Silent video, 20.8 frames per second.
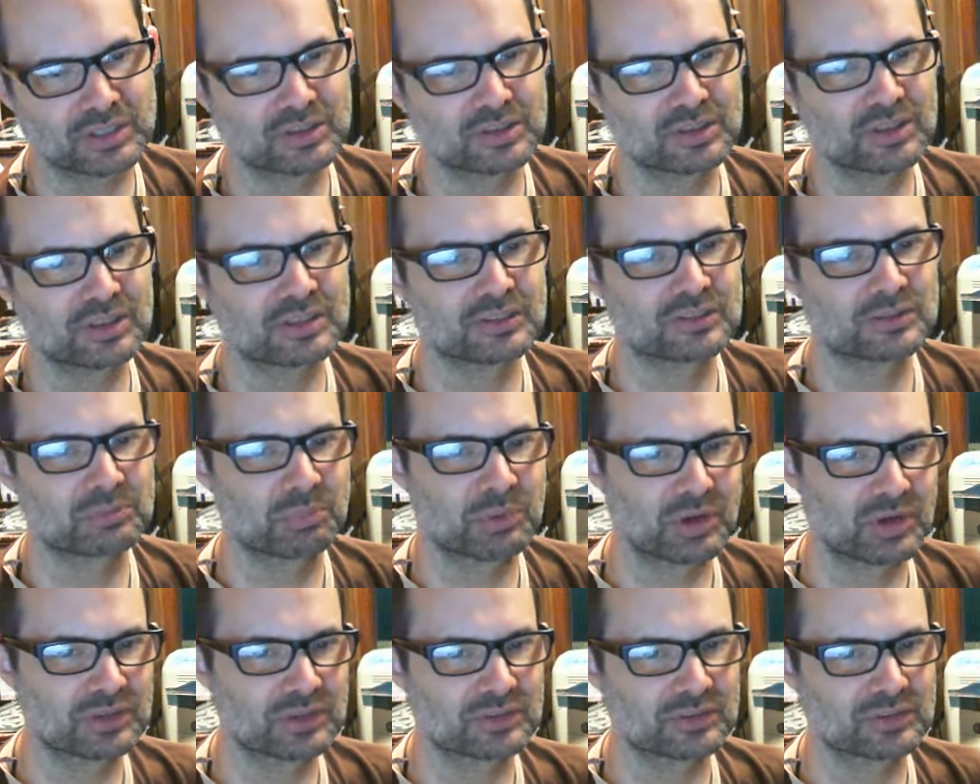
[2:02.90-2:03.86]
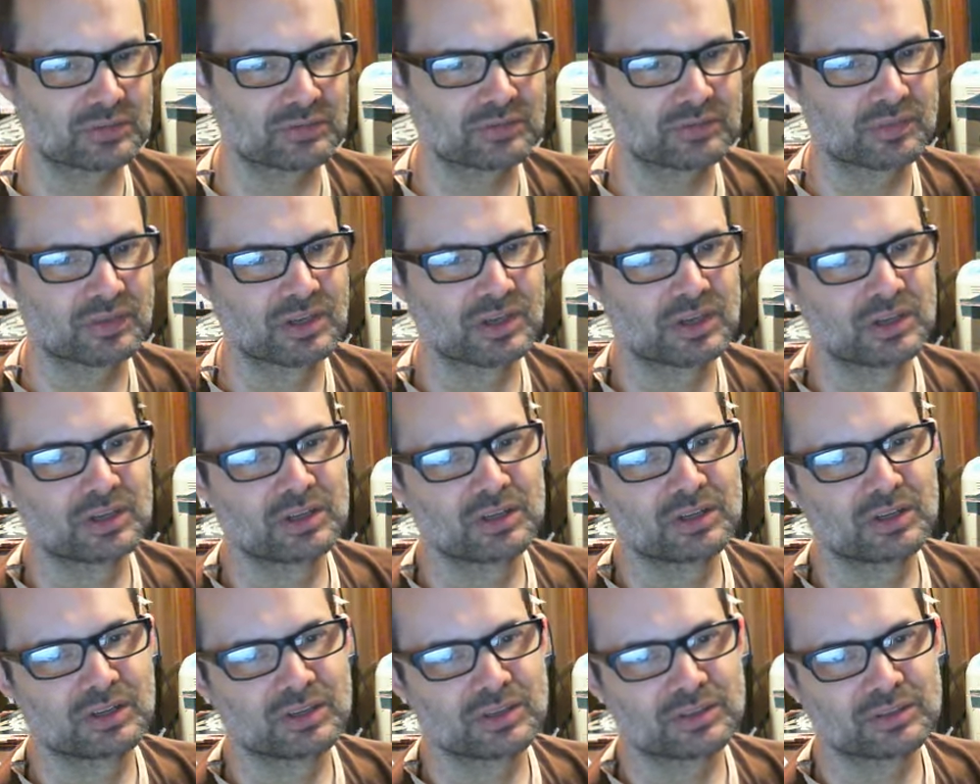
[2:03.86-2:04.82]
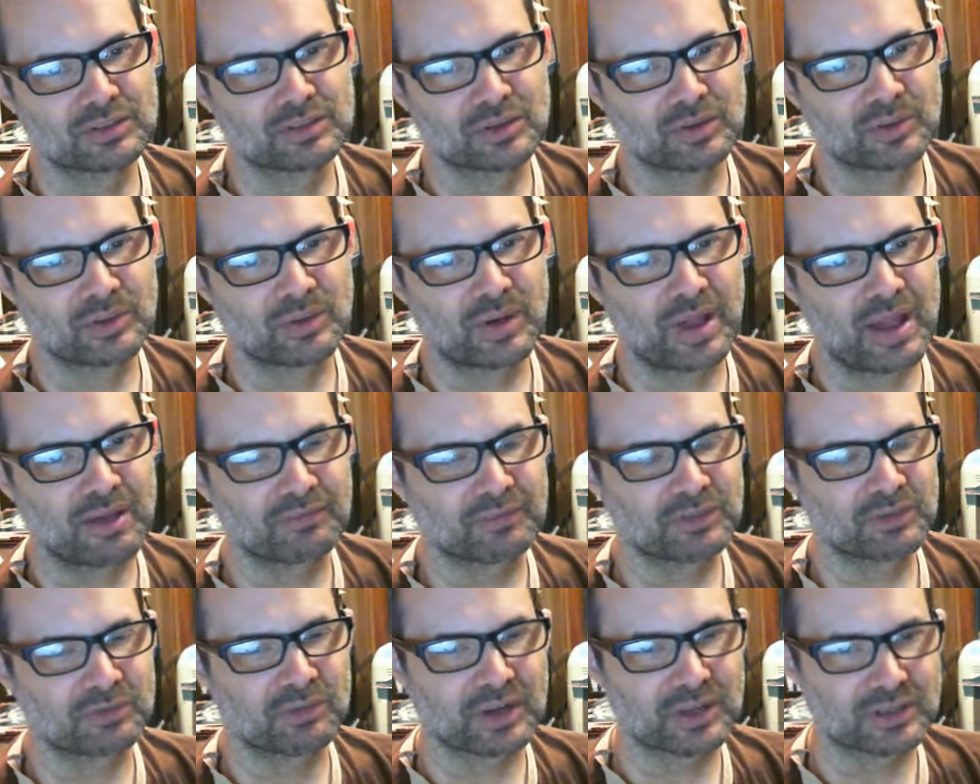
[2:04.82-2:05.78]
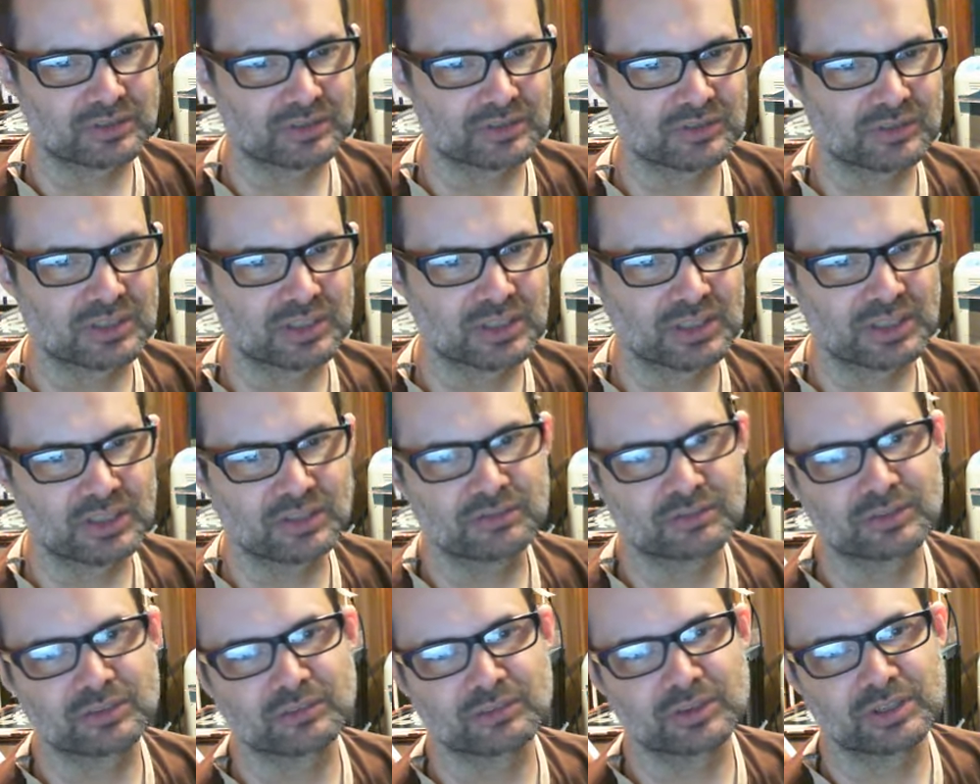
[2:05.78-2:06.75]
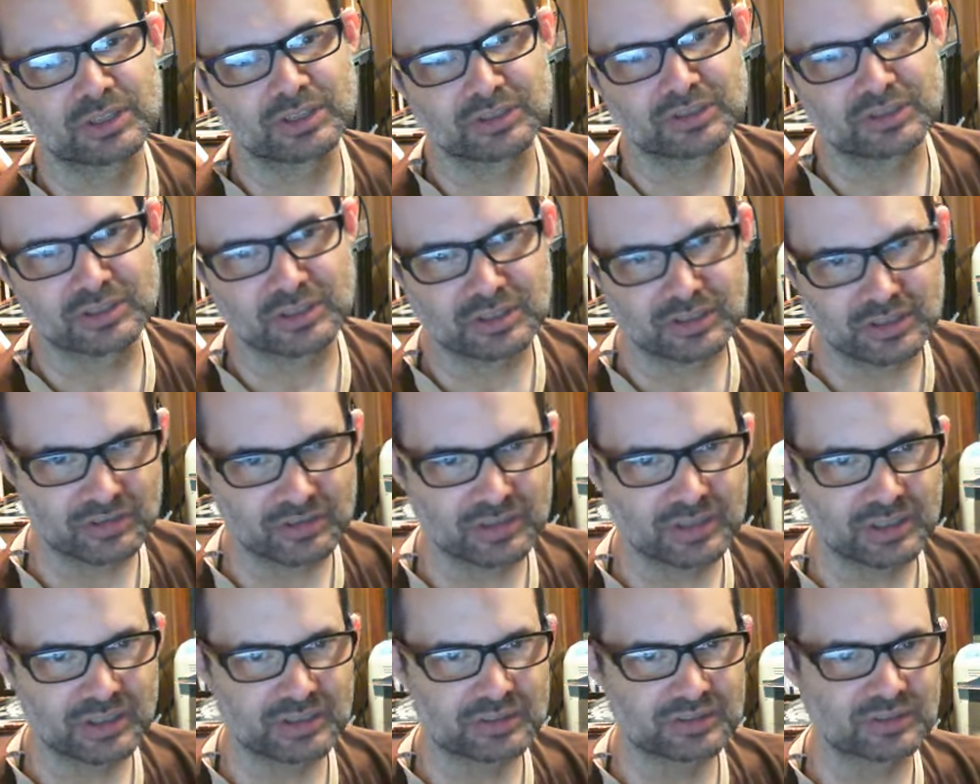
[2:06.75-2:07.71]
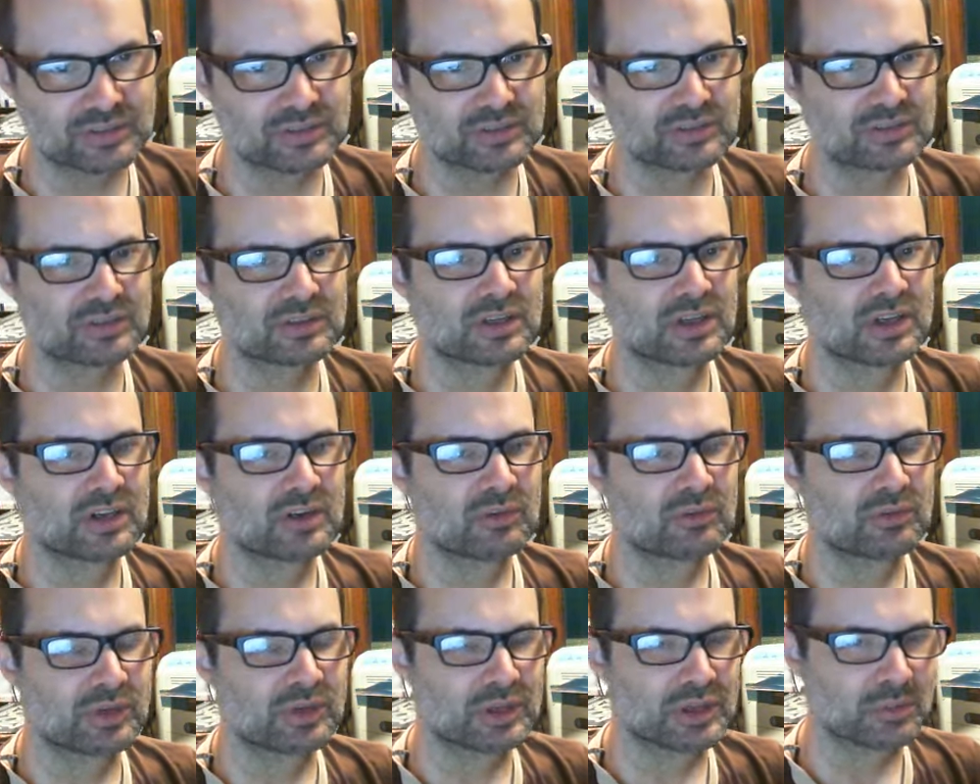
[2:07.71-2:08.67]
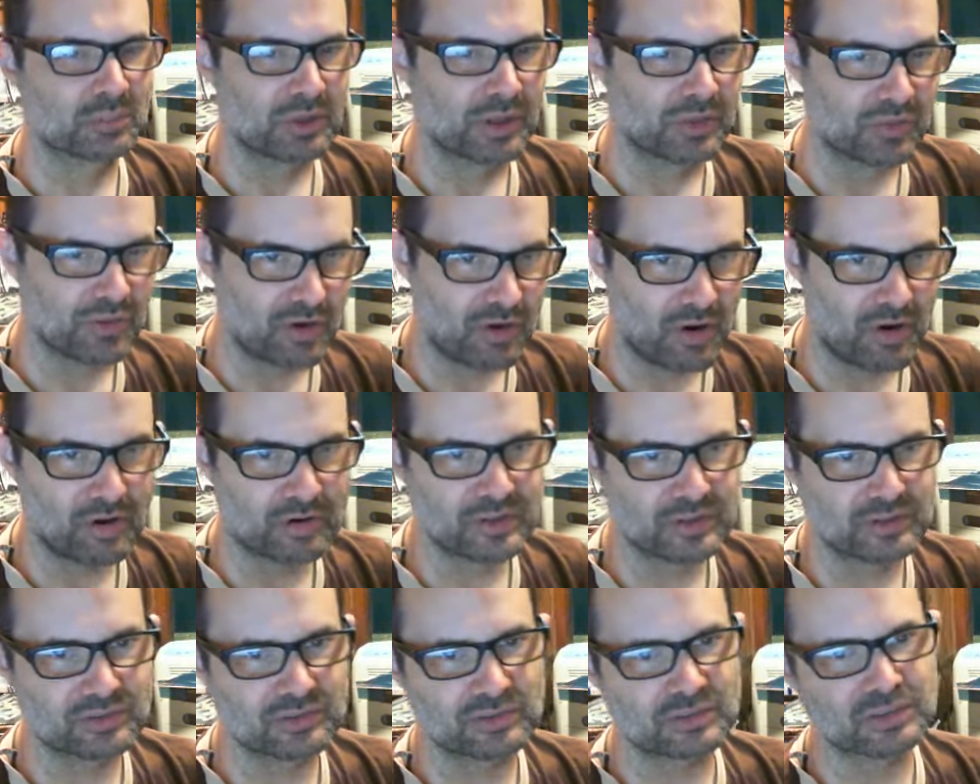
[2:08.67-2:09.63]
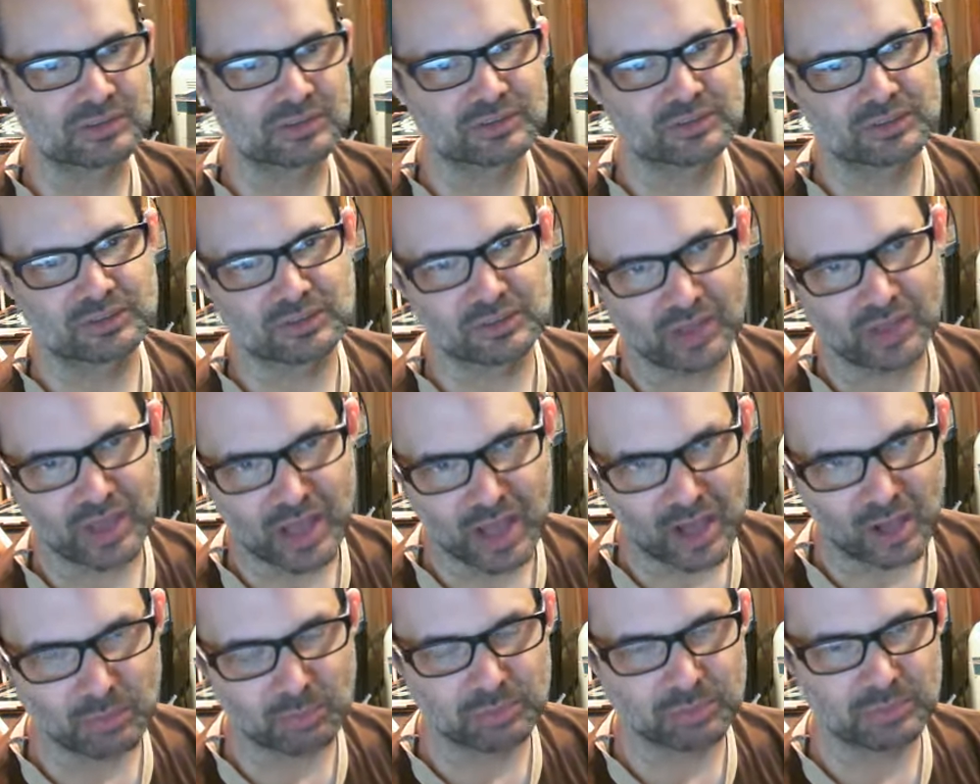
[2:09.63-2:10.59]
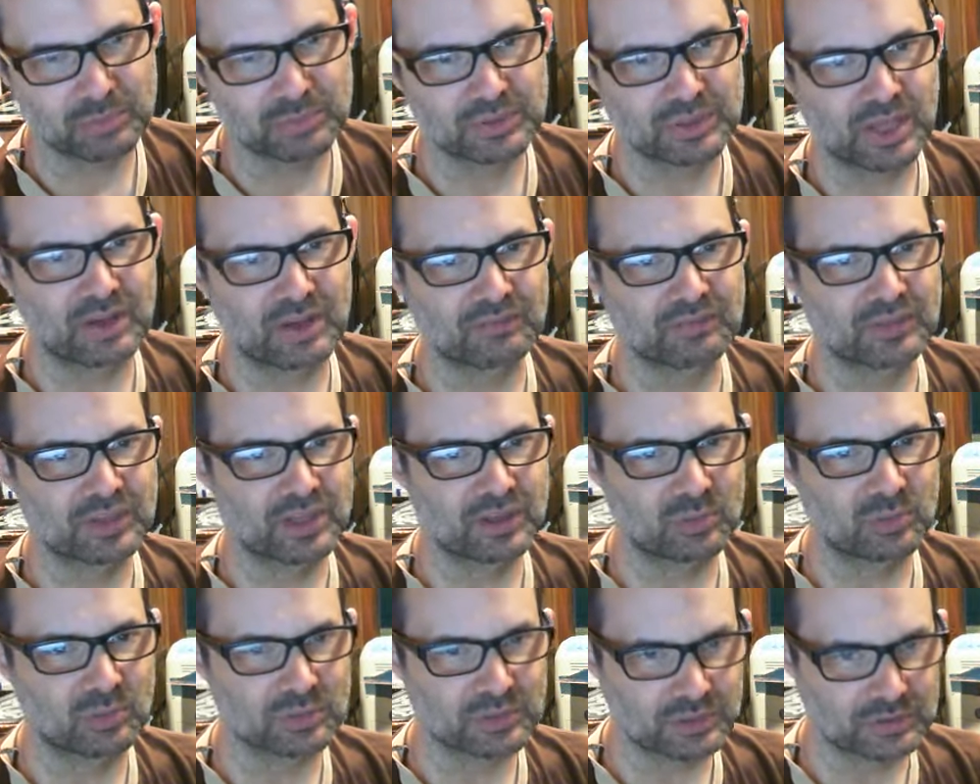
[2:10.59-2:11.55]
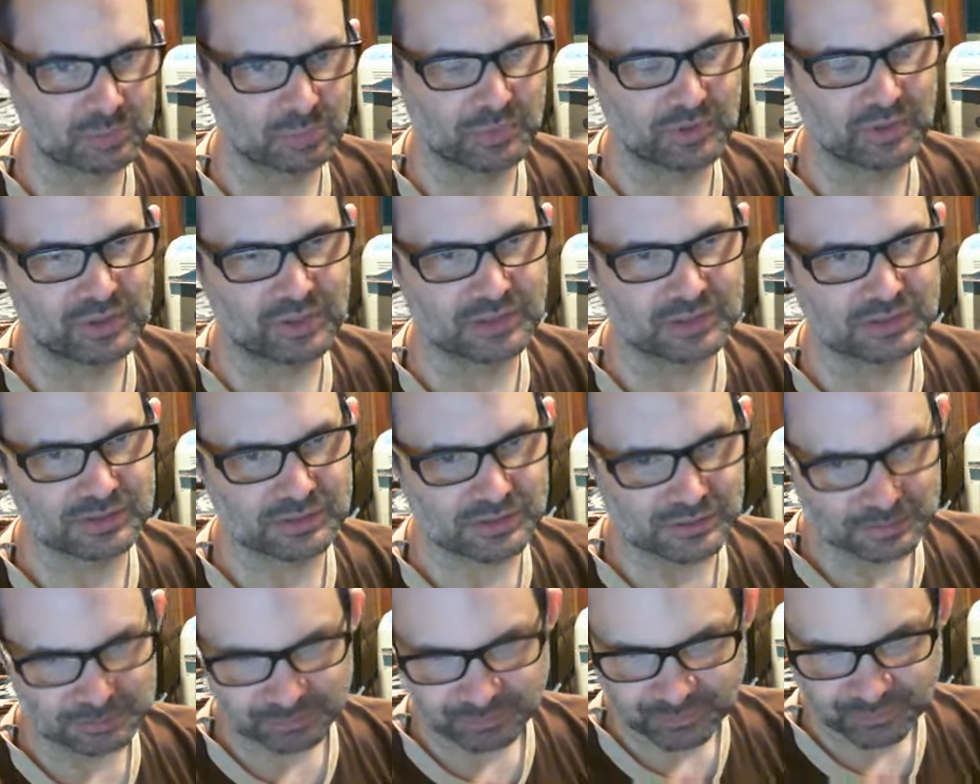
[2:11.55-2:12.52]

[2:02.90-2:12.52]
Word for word: and the experience of you know having the record sleeve and reading the lyrics and reading about the artist and listening to the album and having that whole experience.